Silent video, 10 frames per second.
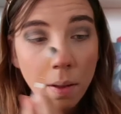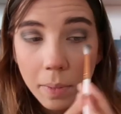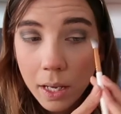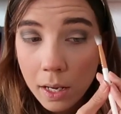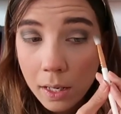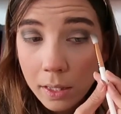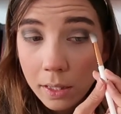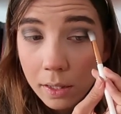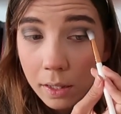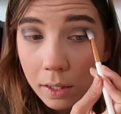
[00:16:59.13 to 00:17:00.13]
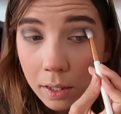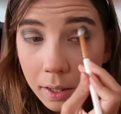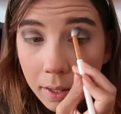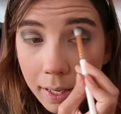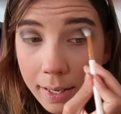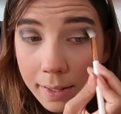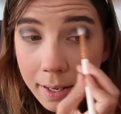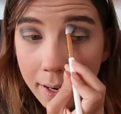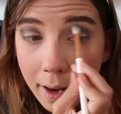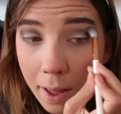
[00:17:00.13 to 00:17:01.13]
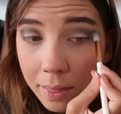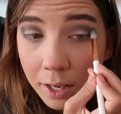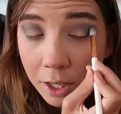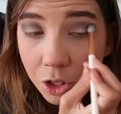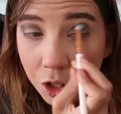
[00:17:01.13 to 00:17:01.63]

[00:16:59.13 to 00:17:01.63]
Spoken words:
Because, like I said, nothing